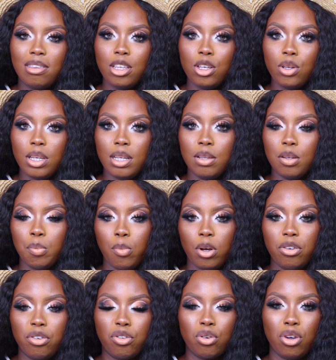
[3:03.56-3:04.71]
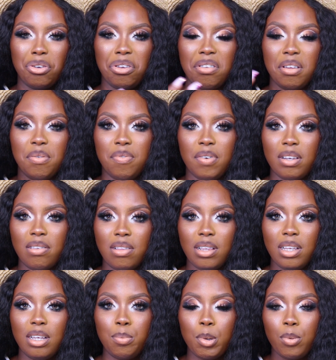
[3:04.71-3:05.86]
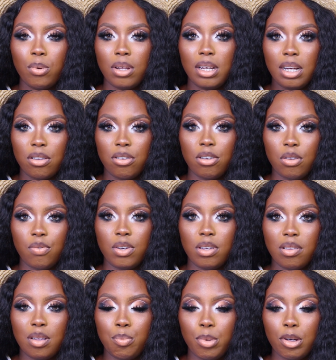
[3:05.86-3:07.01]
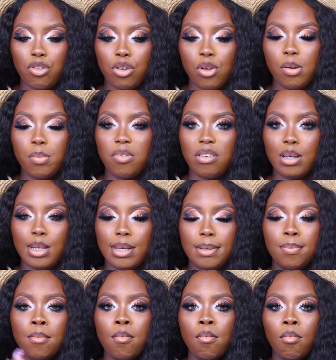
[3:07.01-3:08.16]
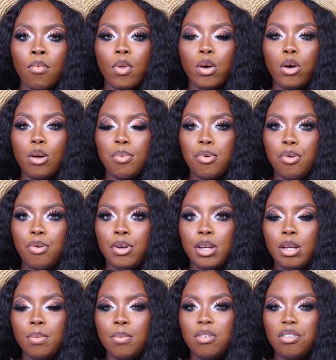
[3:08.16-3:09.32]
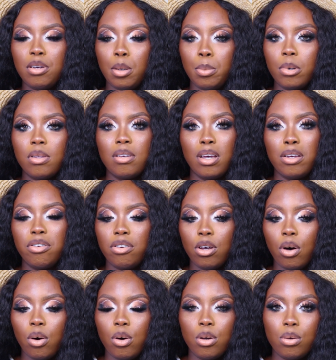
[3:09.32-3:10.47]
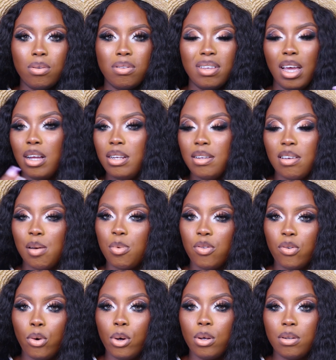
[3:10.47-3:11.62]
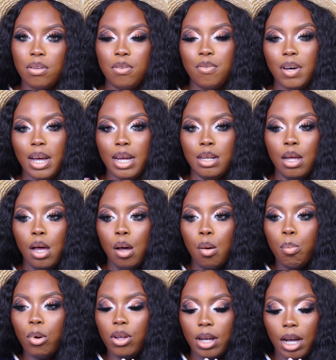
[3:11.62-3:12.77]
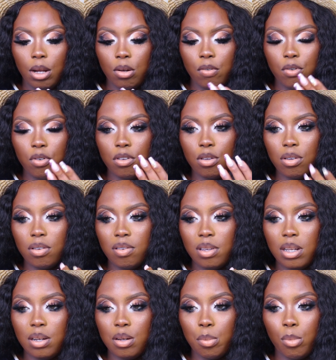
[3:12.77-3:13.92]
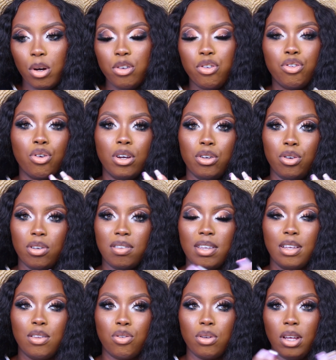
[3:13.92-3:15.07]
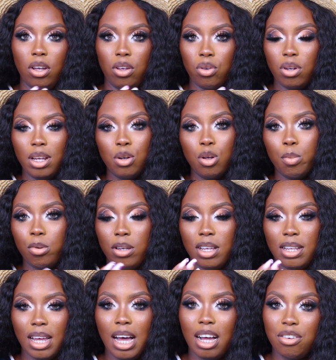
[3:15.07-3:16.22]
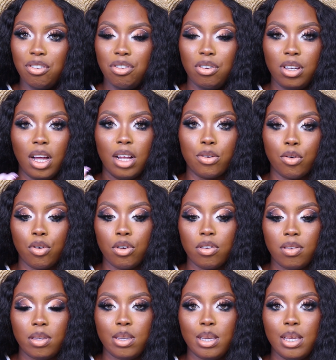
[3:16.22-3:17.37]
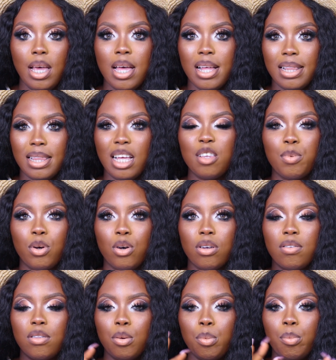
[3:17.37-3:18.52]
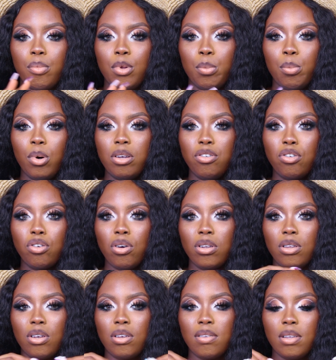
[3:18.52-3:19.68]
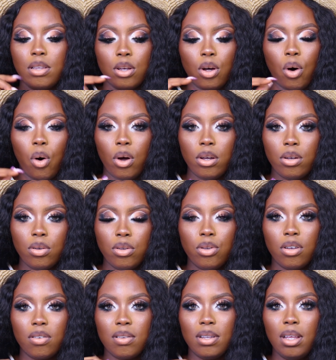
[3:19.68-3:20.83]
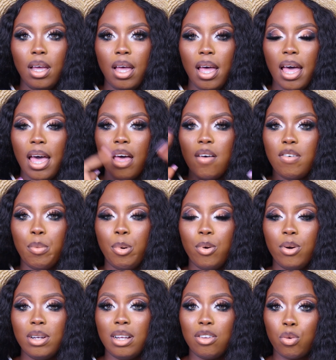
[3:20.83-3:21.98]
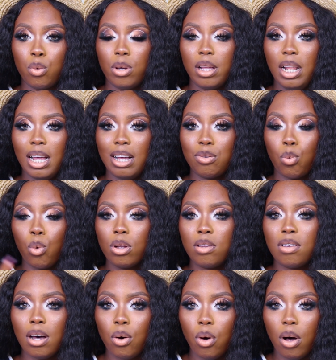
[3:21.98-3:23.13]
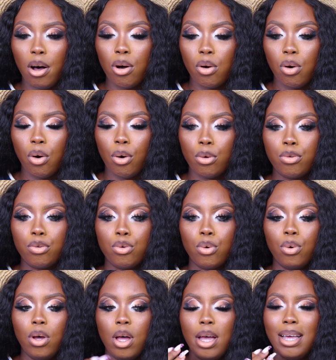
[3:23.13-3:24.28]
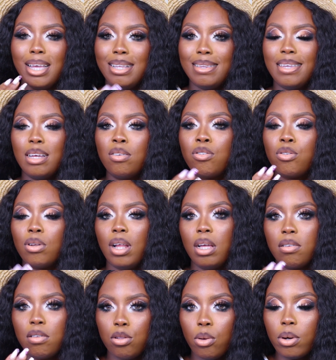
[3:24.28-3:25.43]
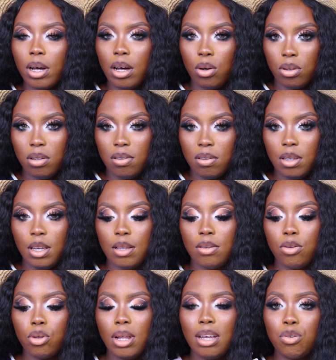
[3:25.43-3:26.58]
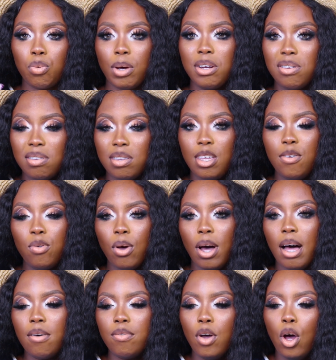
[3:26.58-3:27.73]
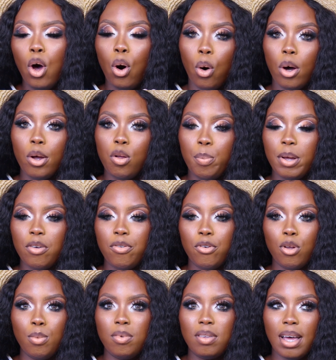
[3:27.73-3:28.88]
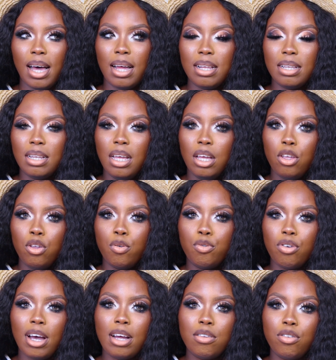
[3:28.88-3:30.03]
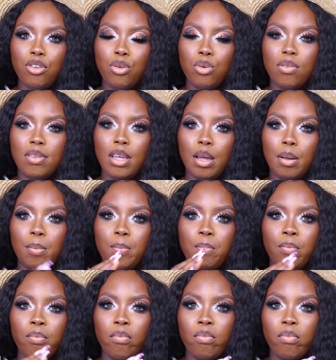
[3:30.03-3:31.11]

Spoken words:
seal in the moisture using Vaseline. People that like to use Vaseline, petroleum jelly, cream, shea butter, shea oils, any type of oil is fine, but you kind of use it to seal in the moisture in your skin so that you don't end up looking ashy and crusty. That's because the moisture the oil doesn't evaporate as quickly as water or alcohol, so it tends to last longer on the skin. So that's why you see, if you have oil perfumes and you've tried to use them